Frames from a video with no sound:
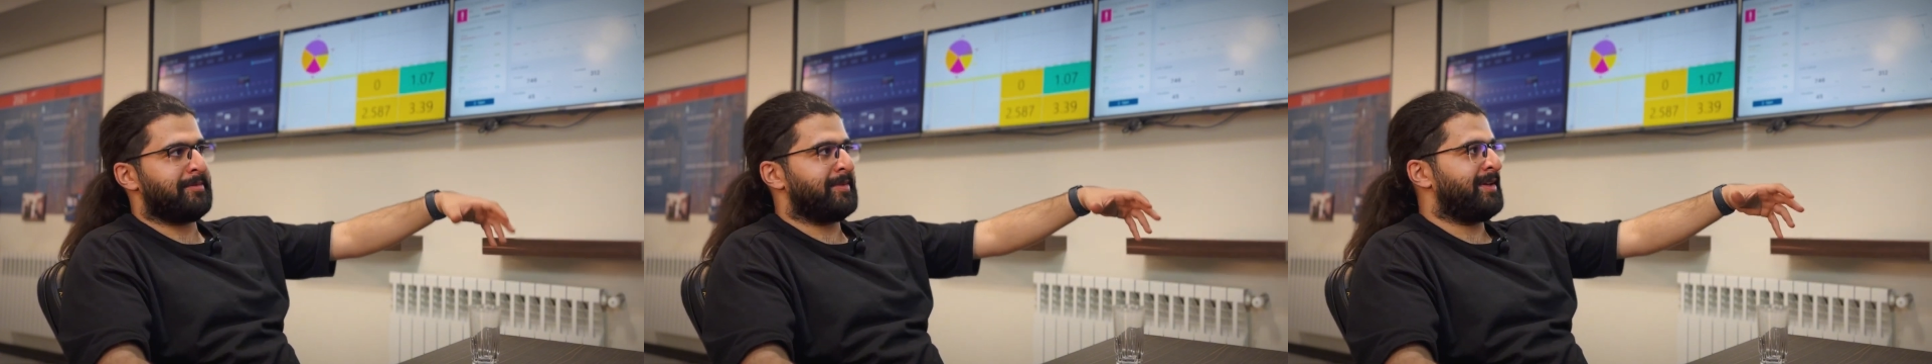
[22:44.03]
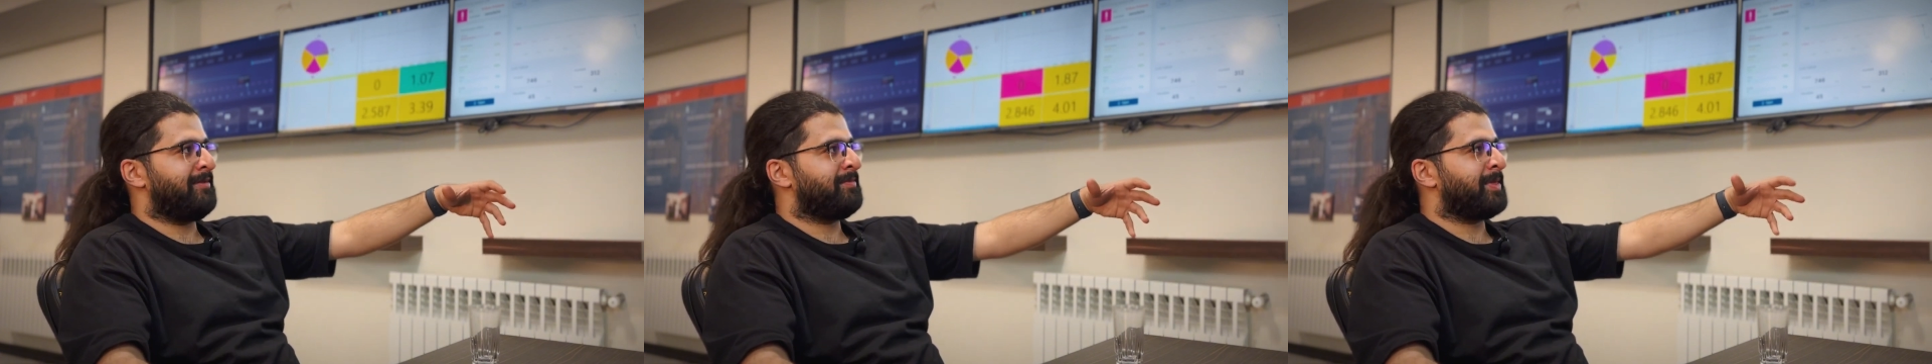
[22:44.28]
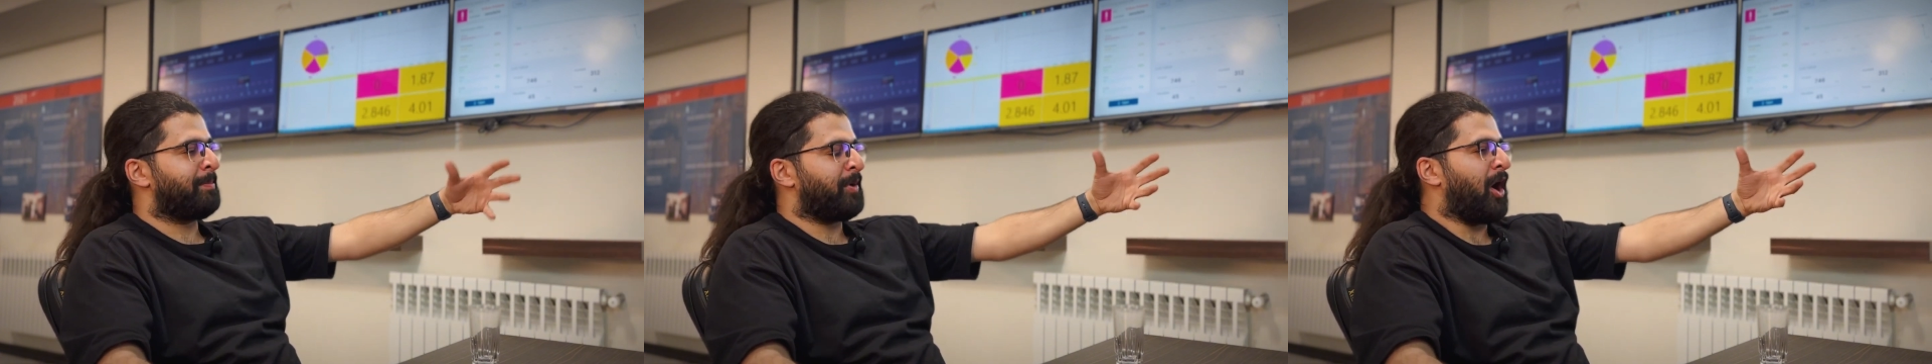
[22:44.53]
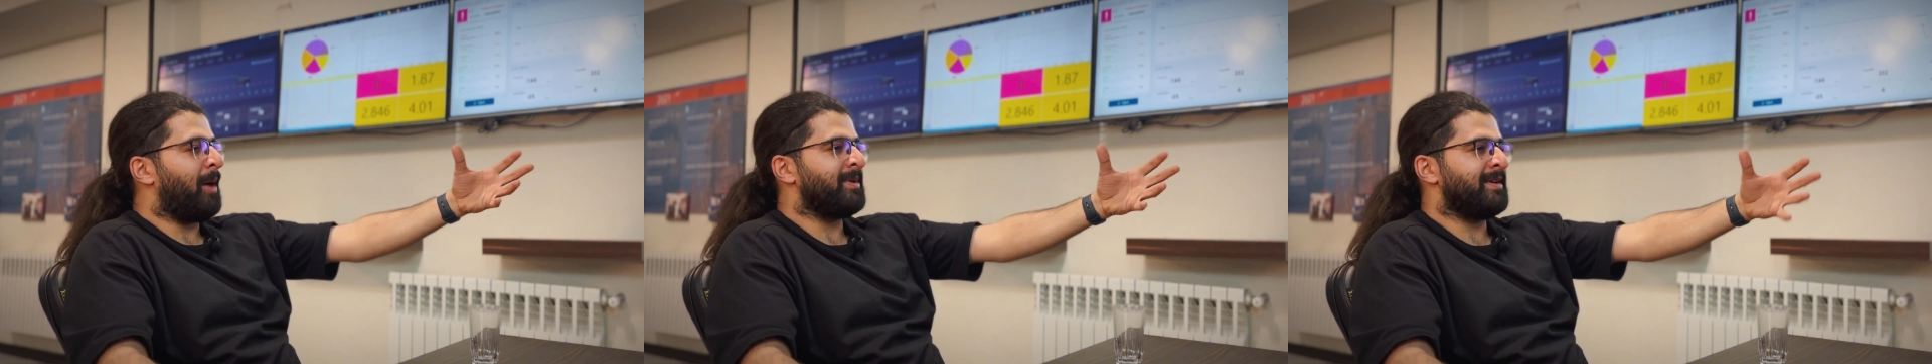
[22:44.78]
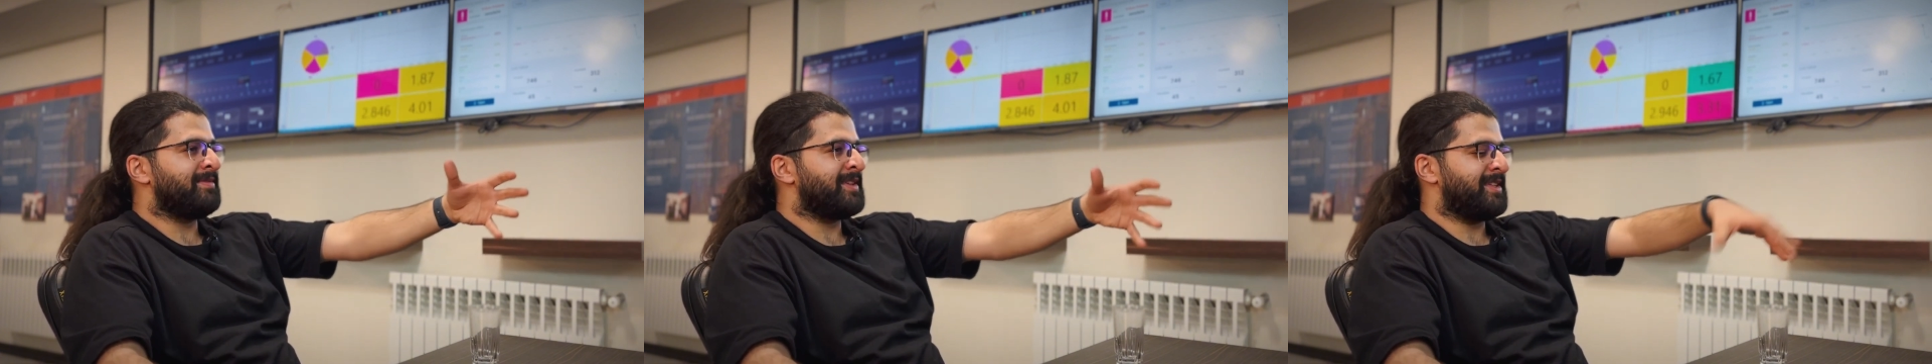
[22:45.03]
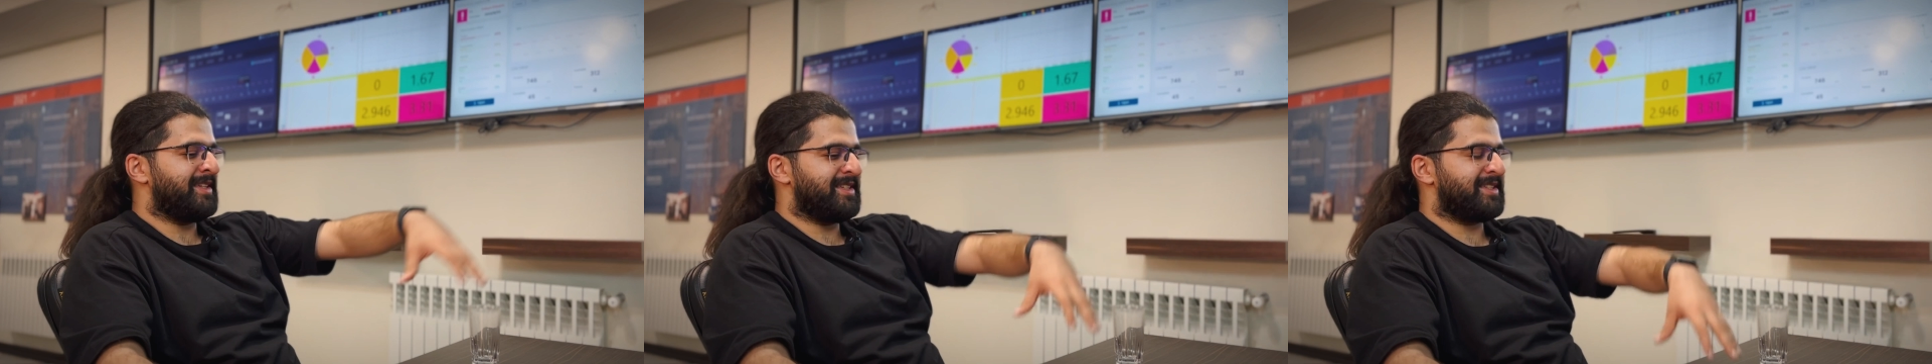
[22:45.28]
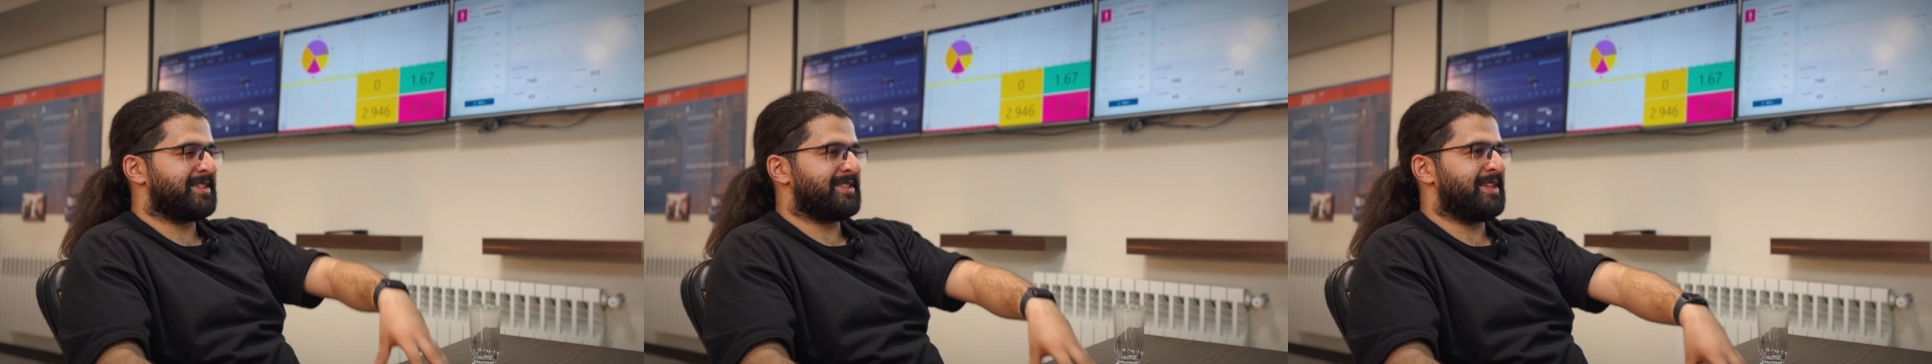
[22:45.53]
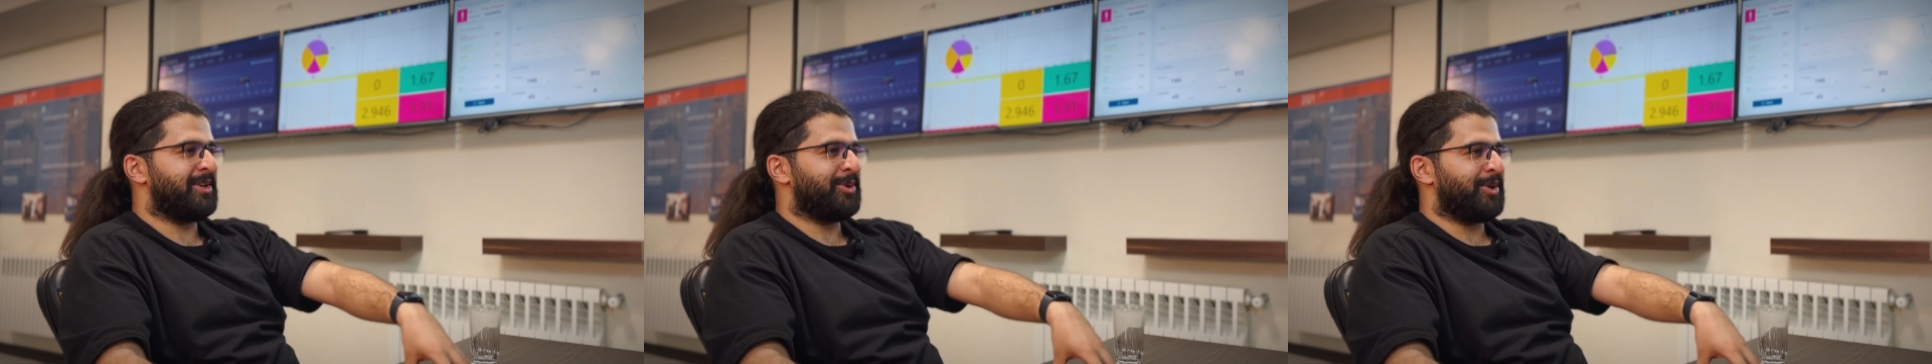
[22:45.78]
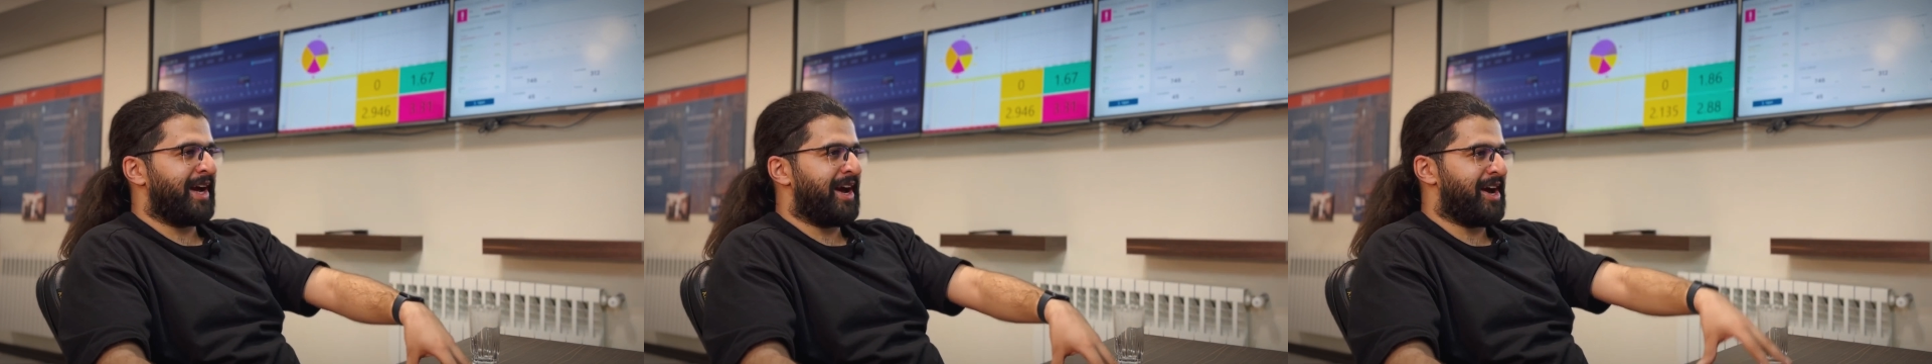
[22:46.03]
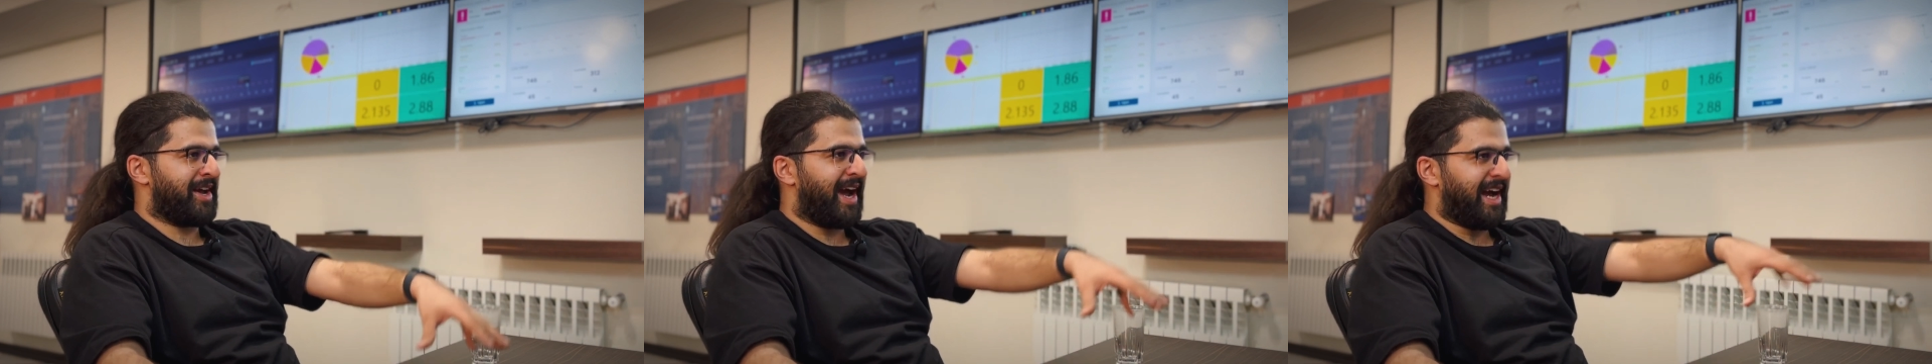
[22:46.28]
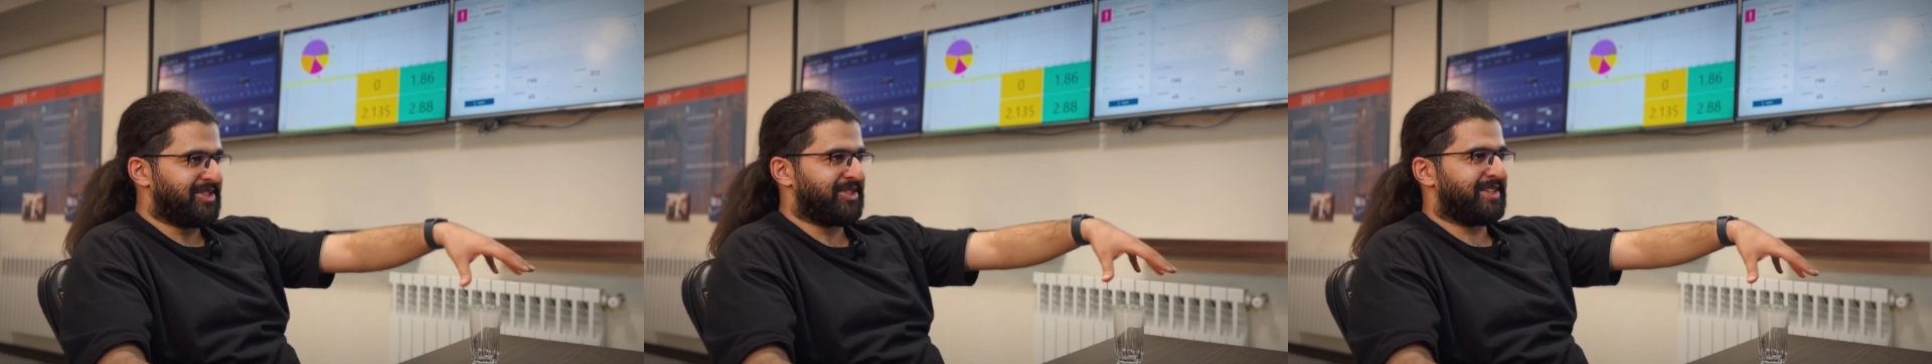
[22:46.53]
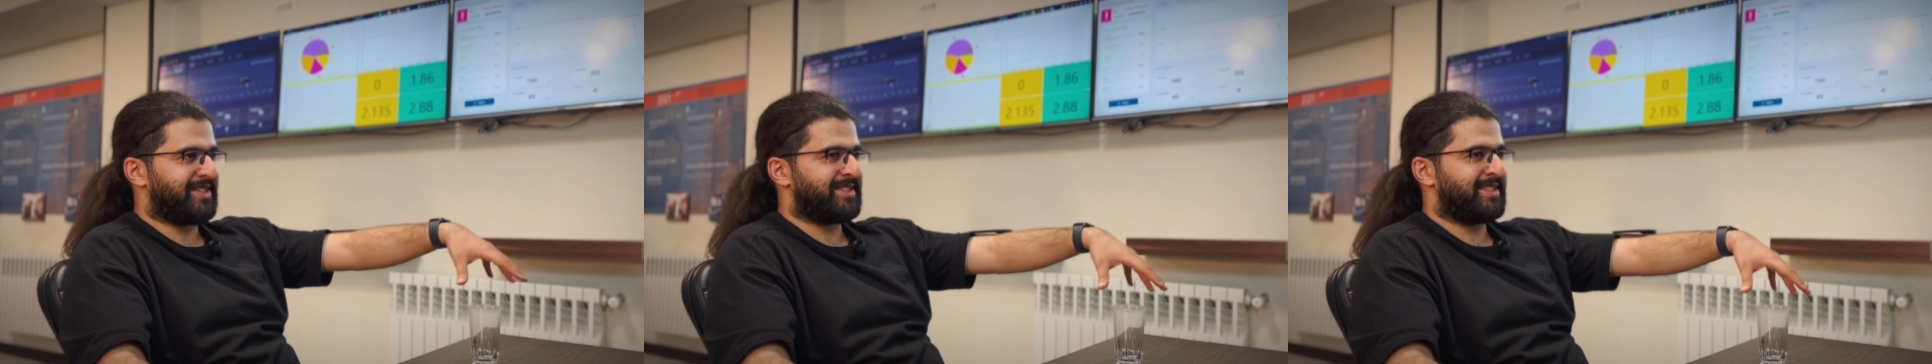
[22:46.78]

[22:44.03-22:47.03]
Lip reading: the problem with these new AI gadgets.